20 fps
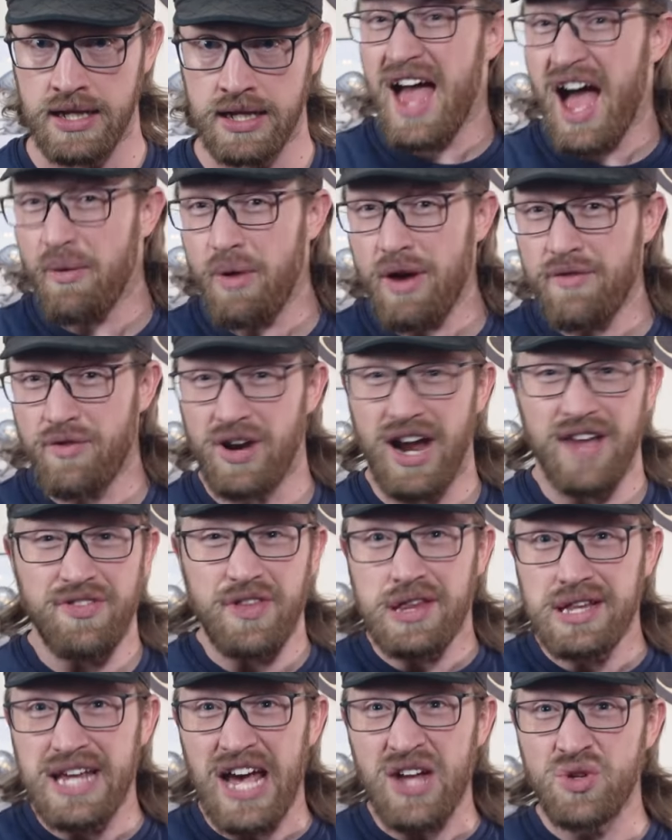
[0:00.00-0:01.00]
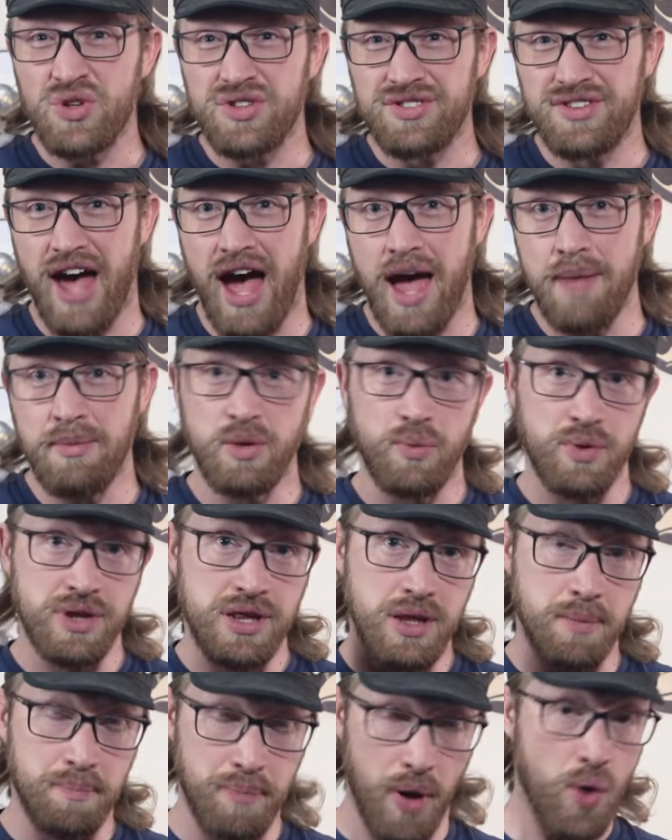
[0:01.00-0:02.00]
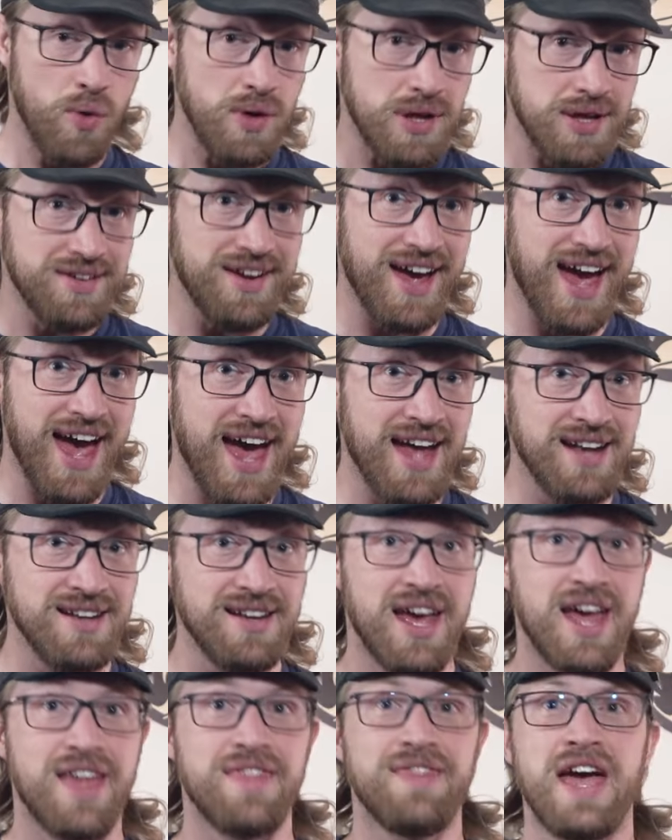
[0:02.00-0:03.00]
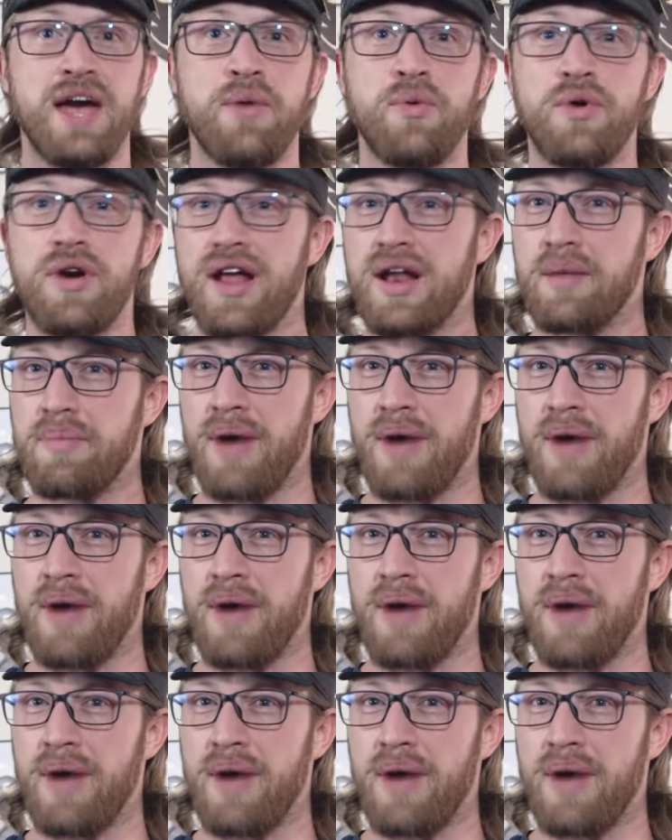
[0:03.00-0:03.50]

However, at the scheduled time it was supposed to end, they were at